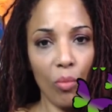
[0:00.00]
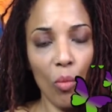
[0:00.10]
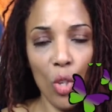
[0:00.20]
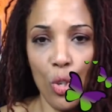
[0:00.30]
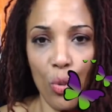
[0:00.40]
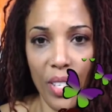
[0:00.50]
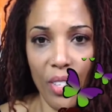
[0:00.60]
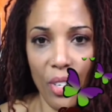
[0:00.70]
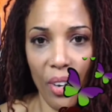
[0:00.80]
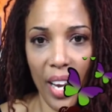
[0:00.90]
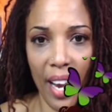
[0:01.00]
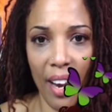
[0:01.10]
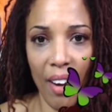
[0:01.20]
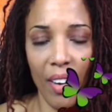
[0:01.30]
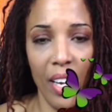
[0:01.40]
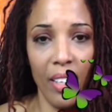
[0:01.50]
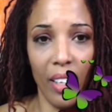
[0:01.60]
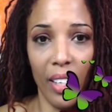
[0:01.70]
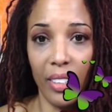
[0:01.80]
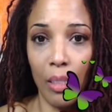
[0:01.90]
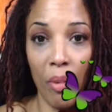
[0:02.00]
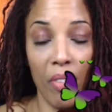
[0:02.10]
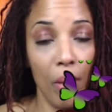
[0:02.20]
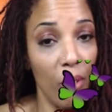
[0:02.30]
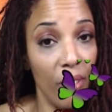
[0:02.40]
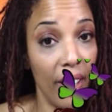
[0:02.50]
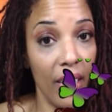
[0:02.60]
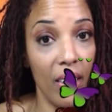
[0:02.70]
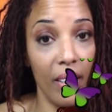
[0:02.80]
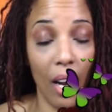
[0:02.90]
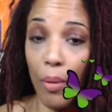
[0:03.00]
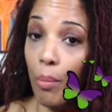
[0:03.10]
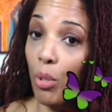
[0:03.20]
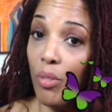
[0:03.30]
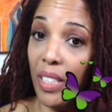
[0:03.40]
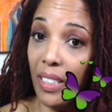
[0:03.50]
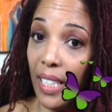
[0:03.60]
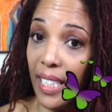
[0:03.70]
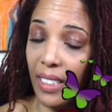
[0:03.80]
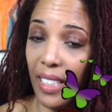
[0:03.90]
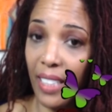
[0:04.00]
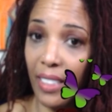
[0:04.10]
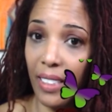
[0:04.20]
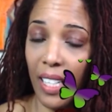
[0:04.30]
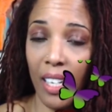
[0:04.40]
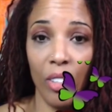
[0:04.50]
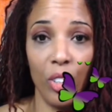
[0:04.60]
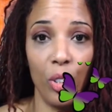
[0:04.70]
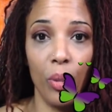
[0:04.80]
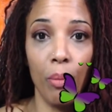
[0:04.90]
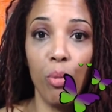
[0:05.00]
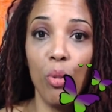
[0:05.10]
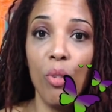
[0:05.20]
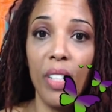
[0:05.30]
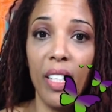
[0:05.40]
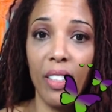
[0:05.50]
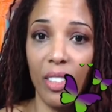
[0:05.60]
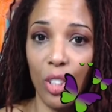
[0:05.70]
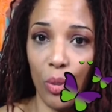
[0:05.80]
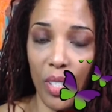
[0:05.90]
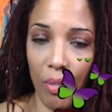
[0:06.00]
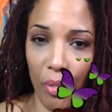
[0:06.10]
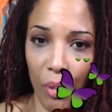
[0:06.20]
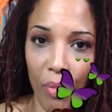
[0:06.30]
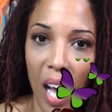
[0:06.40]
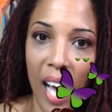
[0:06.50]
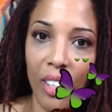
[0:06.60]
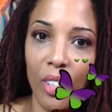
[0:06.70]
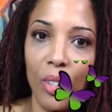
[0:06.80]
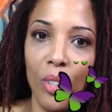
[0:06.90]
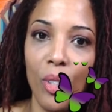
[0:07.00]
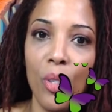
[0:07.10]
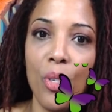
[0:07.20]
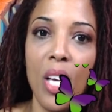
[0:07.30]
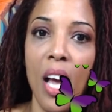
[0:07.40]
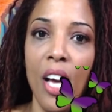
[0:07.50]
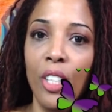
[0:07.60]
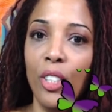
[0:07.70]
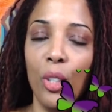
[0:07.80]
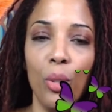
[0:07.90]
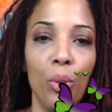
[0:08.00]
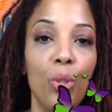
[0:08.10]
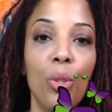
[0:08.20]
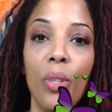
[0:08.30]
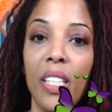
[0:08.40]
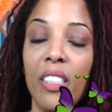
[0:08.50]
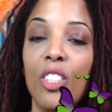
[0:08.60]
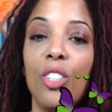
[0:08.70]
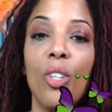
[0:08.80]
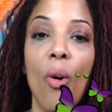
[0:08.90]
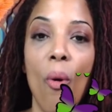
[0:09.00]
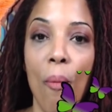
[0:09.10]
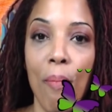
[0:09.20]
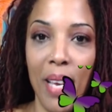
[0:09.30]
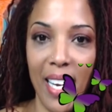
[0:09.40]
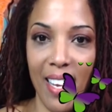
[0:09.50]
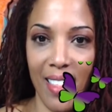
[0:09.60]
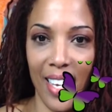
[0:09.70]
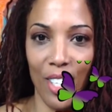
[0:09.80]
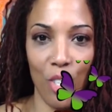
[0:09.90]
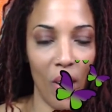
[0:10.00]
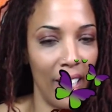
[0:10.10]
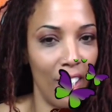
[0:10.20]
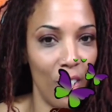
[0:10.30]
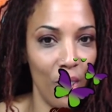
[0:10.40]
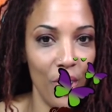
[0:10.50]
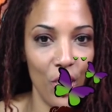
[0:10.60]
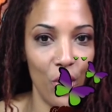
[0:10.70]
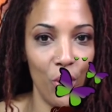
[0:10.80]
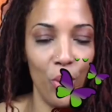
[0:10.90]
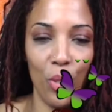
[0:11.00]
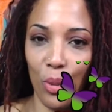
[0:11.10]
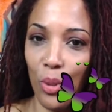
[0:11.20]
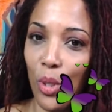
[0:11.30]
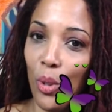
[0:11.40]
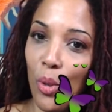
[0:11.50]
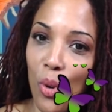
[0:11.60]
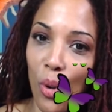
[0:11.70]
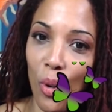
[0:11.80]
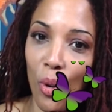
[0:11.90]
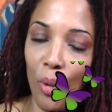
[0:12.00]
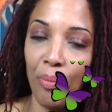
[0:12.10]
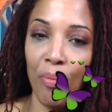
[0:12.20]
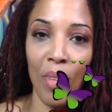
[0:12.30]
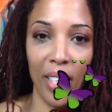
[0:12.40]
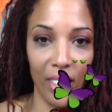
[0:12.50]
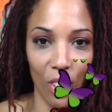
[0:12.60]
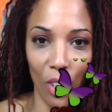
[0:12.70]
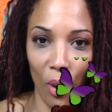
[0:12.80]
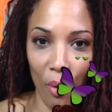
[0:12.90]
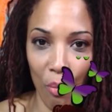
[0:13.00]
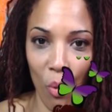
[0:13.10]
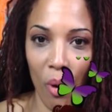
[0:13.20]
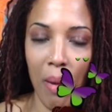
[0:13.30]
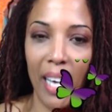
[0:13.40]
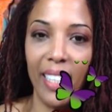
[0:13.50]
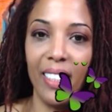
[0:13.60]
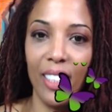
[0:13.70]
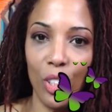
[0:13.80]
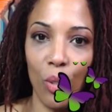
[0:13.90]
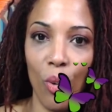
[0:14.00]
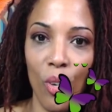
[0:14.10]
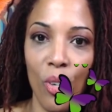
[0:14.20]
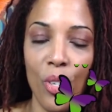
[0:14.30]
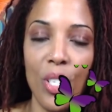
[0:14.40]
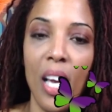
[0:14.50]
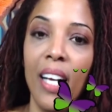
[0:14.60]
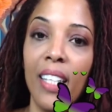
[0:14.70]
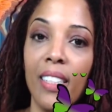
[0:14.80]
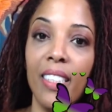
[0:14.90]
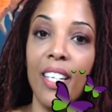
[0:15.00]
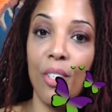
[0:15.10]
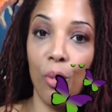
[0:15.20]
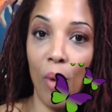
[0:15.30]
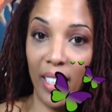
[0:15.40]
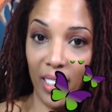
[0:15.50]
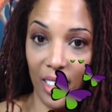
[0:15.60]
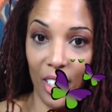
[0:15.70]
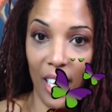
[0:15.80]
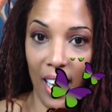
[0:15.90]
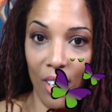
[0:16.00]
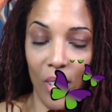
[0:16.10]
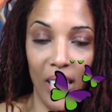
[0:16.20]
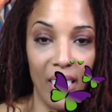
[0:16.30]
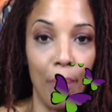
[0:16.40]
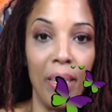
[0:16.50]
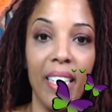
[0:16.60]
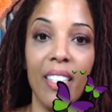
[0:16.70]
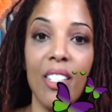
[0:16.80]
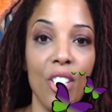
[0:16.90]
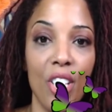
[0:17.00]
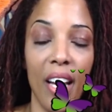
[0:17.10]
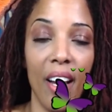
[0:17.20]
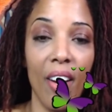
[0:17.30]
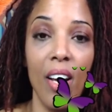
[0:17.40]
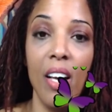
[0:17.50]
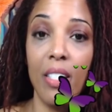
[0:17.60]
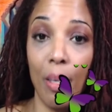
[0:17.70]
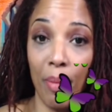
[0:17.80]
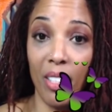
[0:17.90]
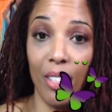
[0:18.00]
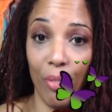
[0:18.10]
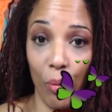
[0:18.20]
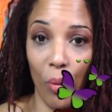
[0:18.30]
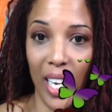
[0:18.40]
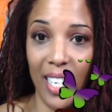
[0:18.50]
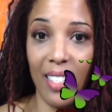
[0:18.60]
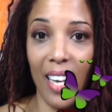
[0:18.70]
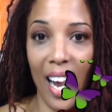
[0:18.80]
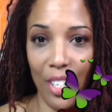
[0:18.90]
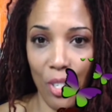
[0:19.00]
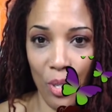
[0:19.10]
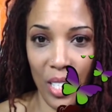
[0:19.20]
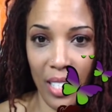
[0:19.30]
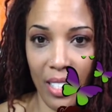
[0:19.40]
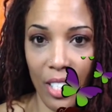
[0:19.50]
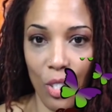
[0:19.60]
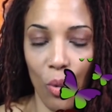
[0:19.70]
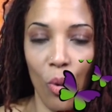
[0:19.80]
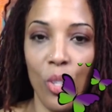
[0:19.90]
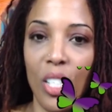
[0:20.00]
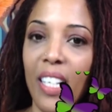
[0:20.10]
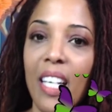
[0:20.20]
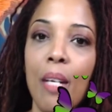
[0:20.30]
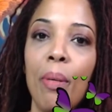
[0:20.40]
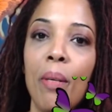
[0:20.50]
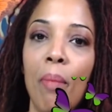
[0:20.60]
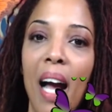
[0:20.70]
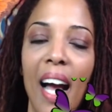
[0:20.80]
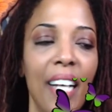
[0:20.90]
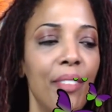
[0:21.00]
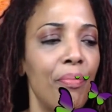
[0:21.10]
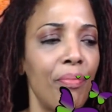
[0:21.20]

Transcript: strengthen your hair. Some of them are very good at removing dead skin cells, to improving the strength of your follicles, to doing so many things. So I encourage you to Google and to learn more about essential oils. Continue to watch the channel as I begin to share some of the different ways that I use the essential oils. And keep in mind,